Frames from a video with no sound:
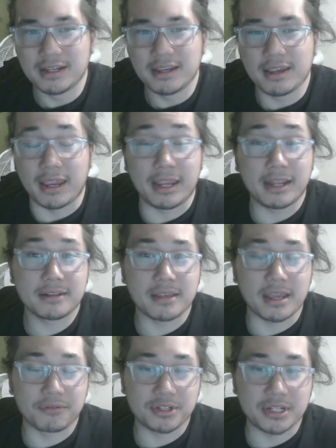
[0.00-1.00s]
And
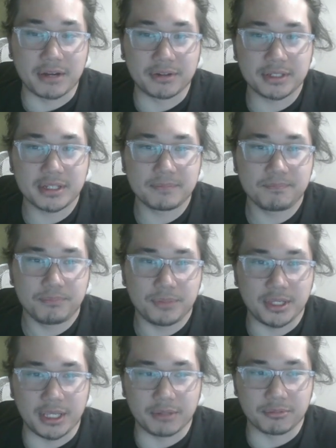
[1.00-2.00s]
every now and again,
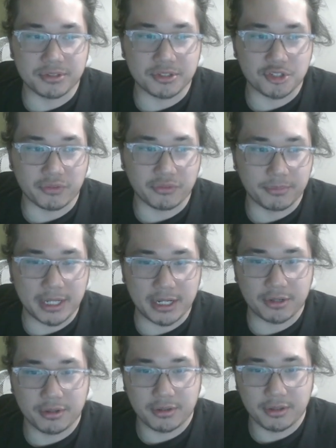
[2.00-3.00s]
being able to shuffle
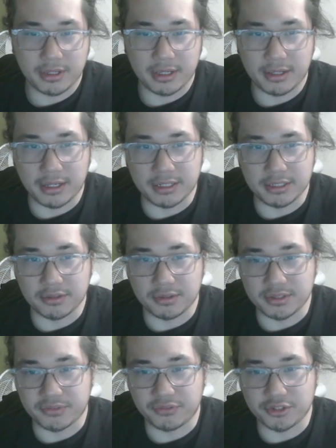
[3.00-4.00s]
back any of
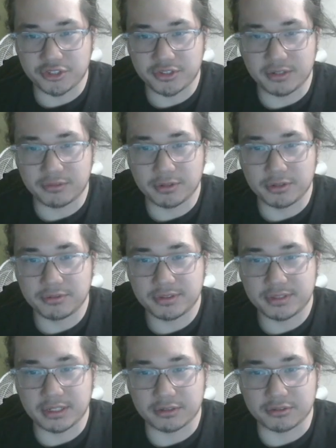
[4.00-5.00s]
these Fish
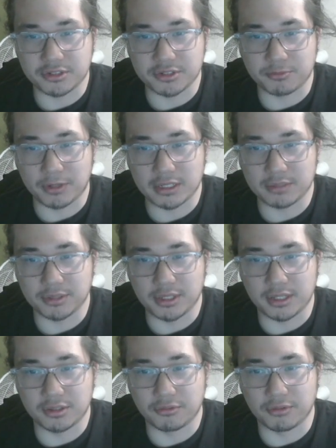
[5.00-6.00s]
synchros that are just randomly
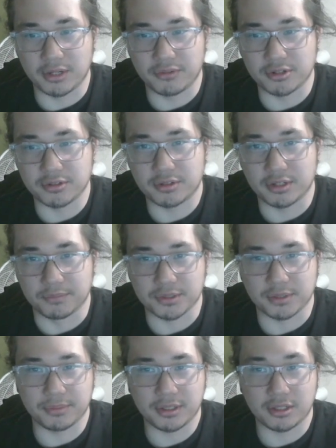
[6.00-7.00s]
in the graveyard comes
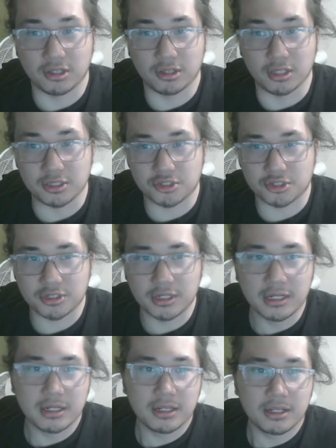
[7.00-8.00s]
up clutch.
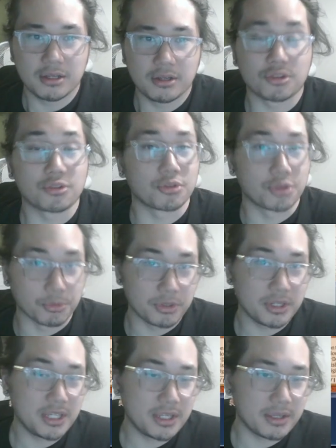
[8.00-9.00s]

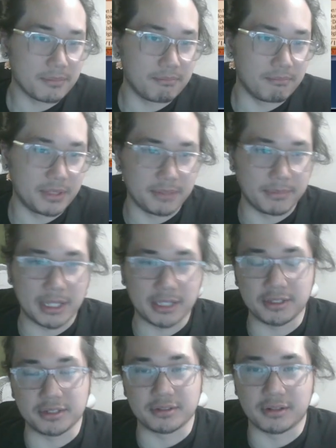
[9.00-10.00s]
3 Mini
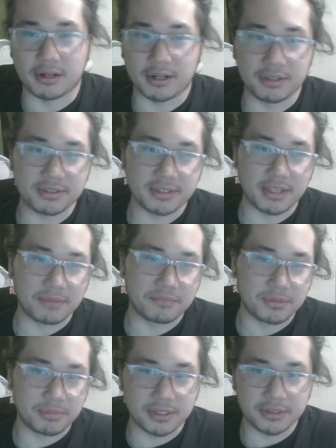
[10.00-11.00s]
Malian. Alright, this is the
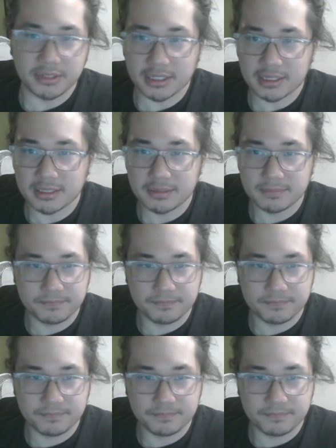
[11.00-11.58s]
MVP of the deck.